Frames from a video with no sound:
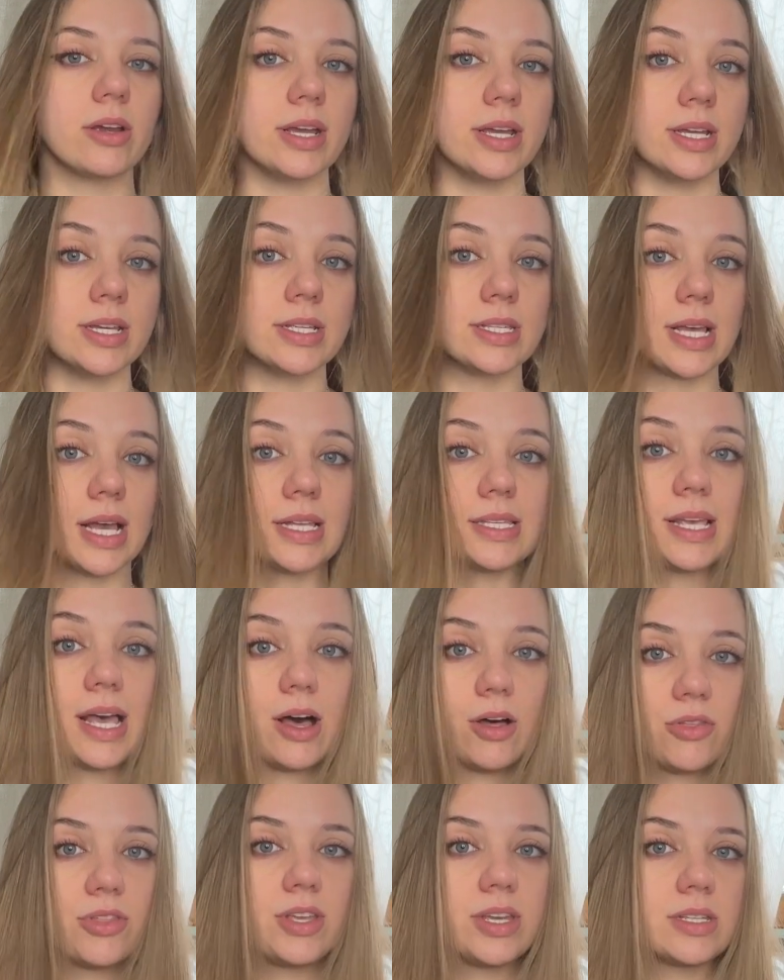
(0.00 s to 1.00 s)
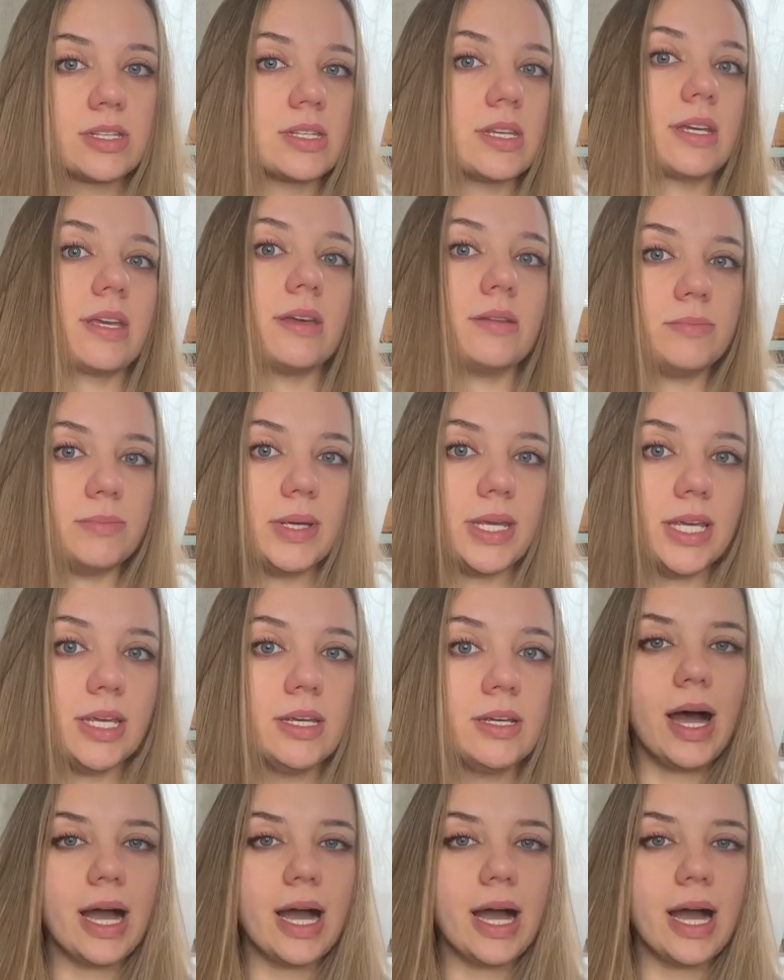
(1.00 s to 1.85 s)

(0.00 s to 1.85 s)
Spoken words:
is as healthy as it can be.